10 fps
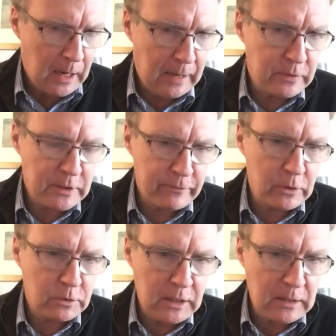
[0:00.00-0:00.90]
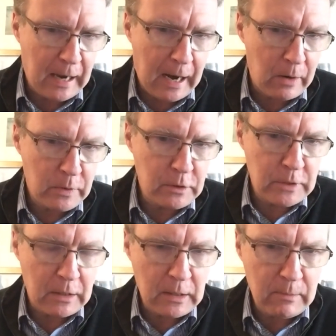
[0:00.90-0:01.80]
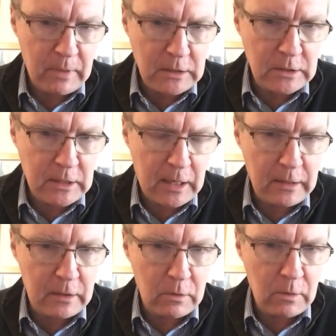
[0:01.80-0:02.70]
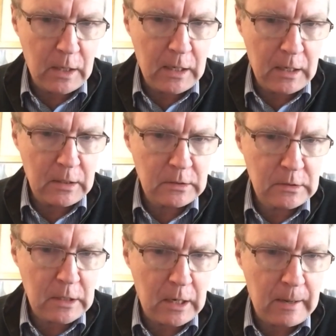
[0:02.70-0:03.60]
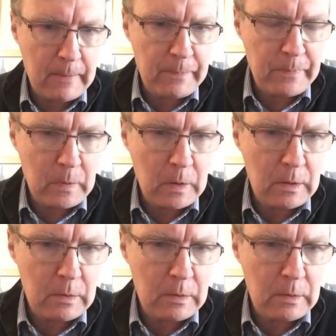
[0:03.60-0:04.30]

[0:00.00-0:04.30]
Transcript: And the difficulty now, and you don't need me to tell you, is um,